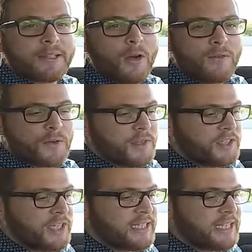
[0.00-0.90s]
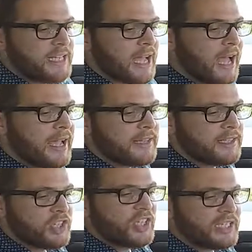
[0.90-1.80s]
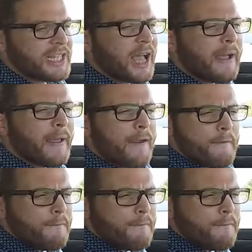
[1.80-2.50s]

over the GTI is the GTI